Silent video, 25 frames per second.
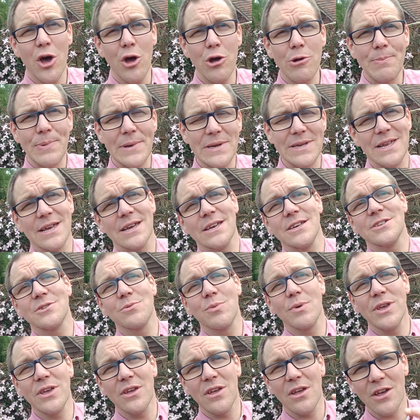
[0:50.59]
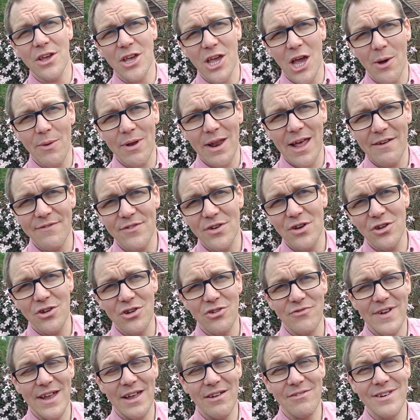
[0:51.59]
open days where you can go and have a
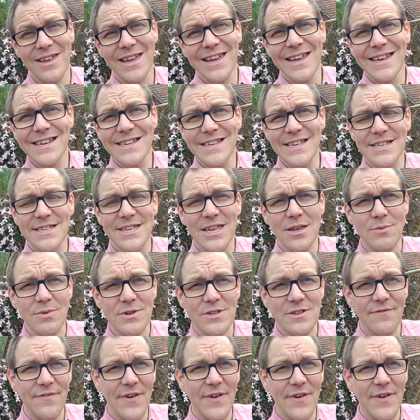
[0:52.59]
look around to see what's